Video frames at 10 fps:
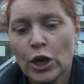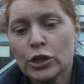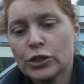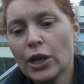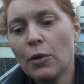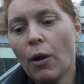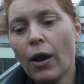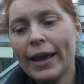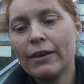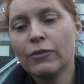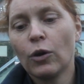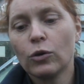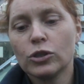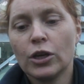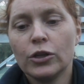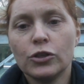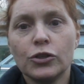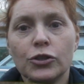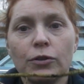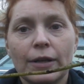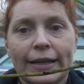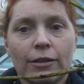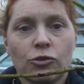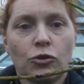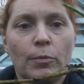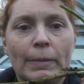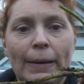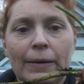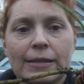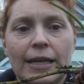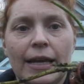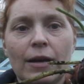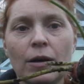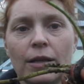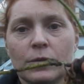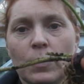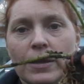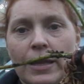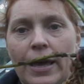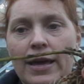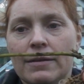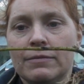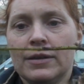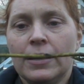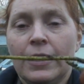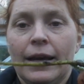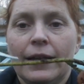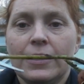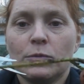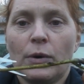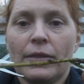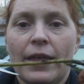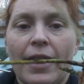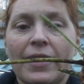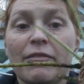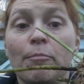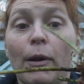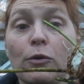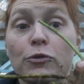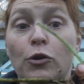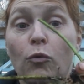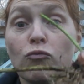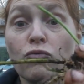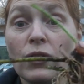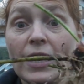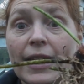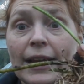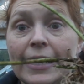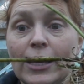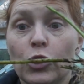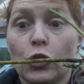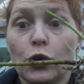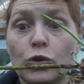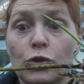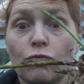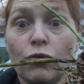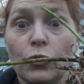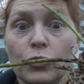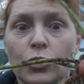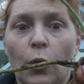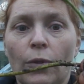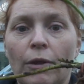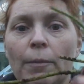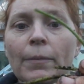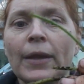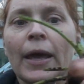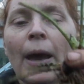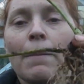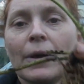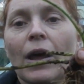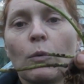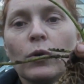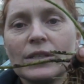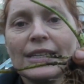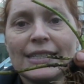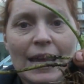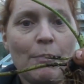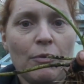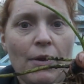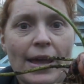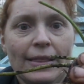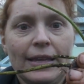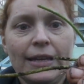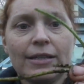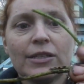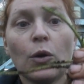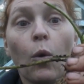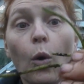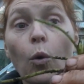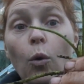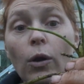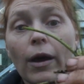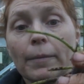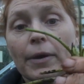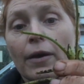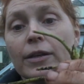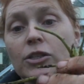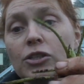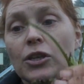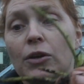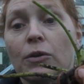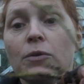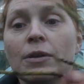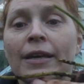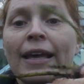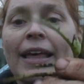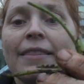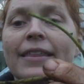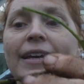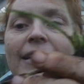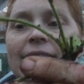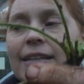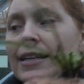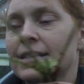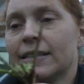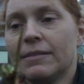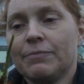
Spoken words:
So I have got two little strawberry plants here. There's one there and there's one there. They've both got really good roots on them, but I want to separate these. So all I'm going to do, this is,